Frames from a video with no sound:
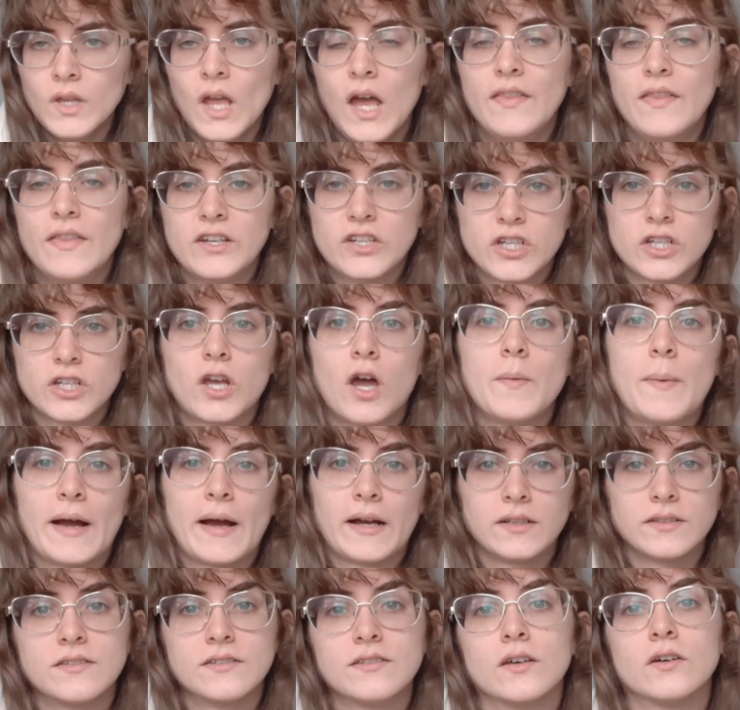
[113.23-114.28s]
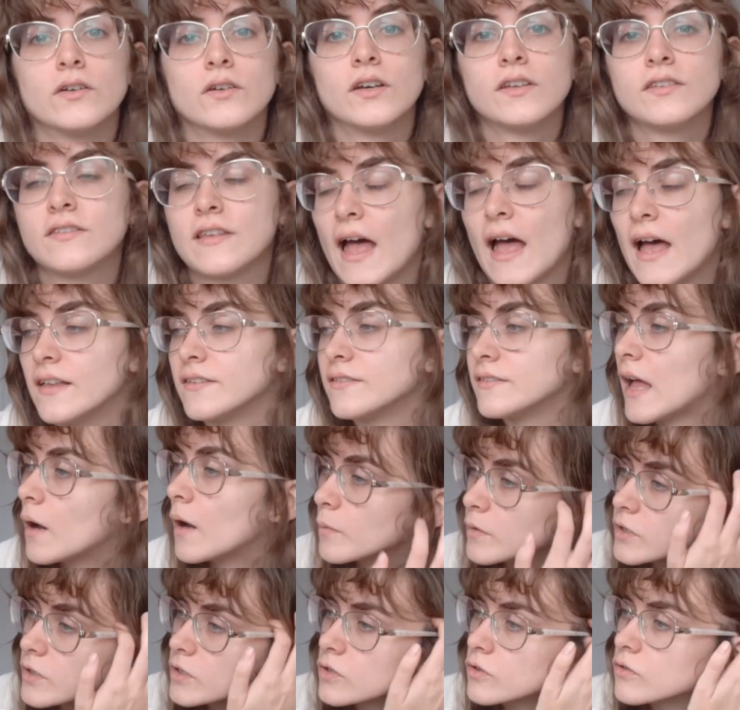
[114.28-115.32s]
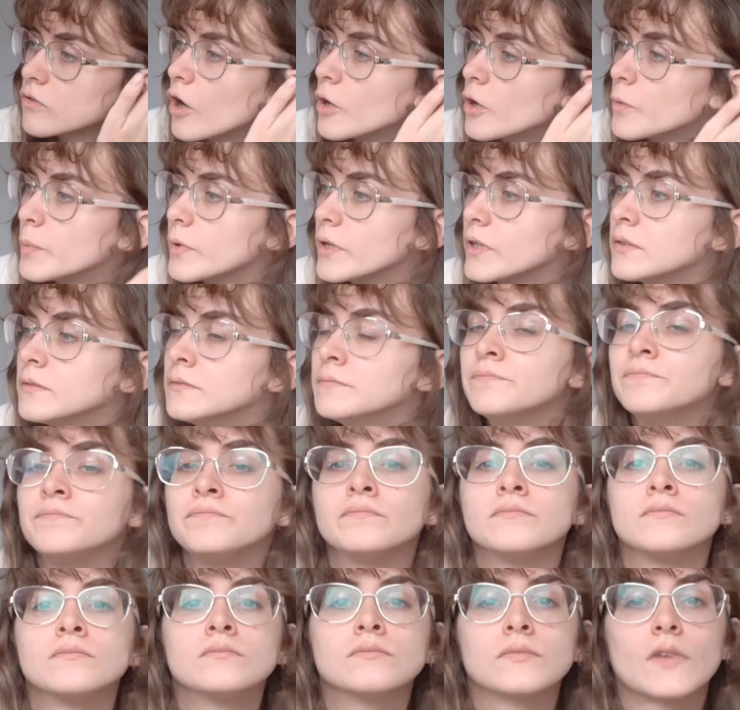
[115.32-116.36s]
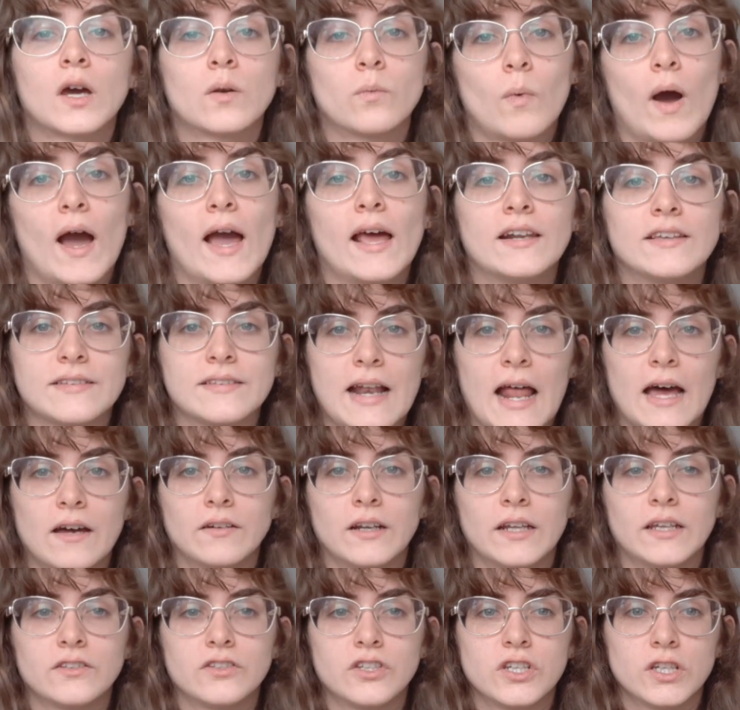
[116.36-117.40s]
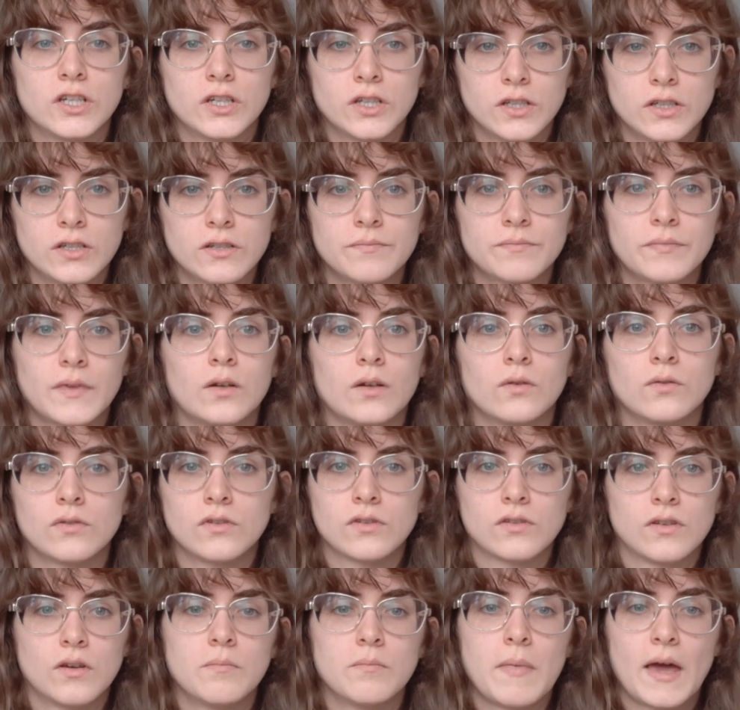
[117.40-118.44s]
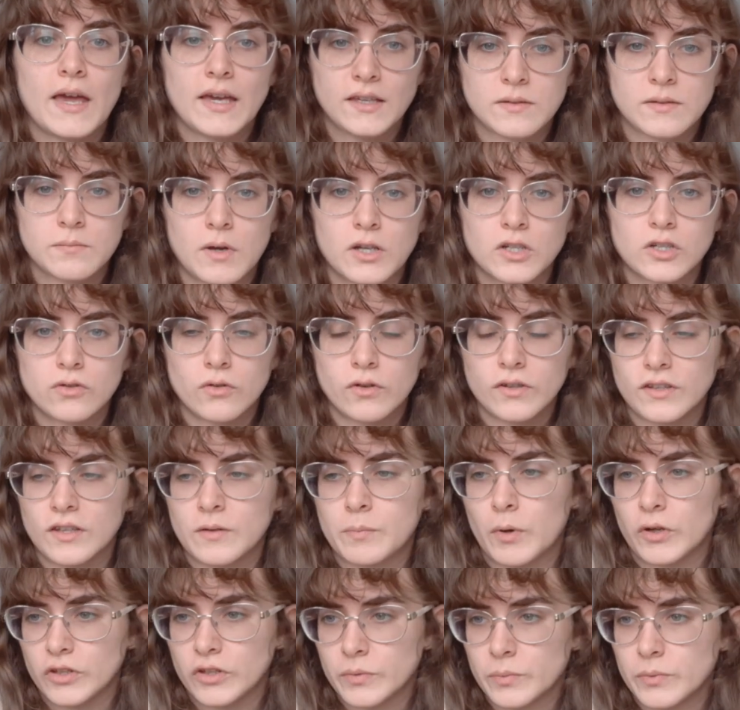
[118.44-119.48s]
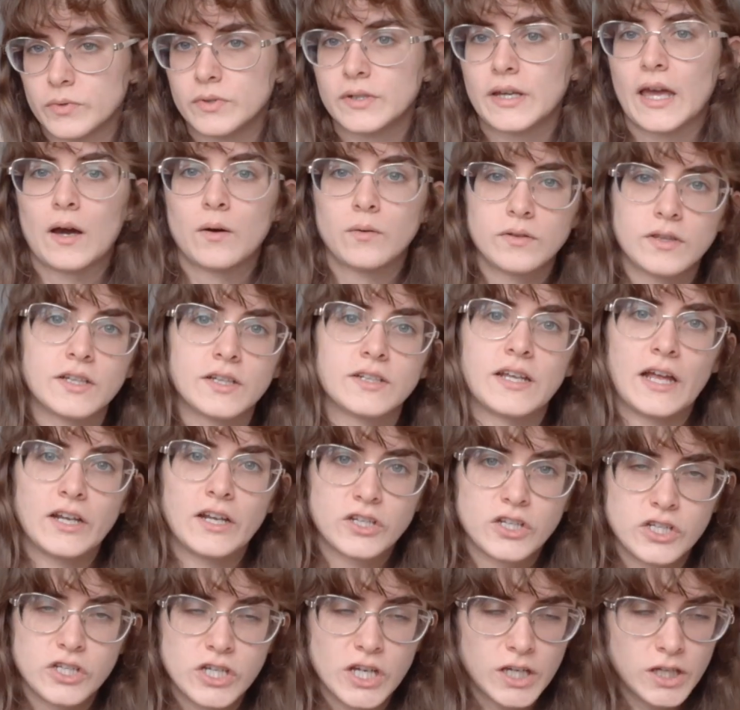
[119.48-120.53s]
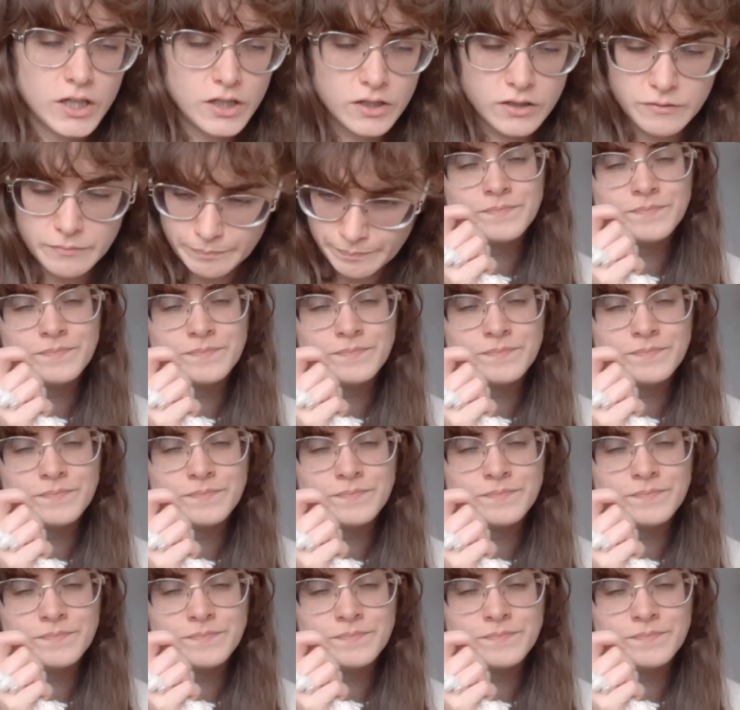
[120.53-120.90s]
And then she'd go back and sit on the stairs now with the door open and wail as loudly as she could in order to make as much noise as possible and get all the attention she could.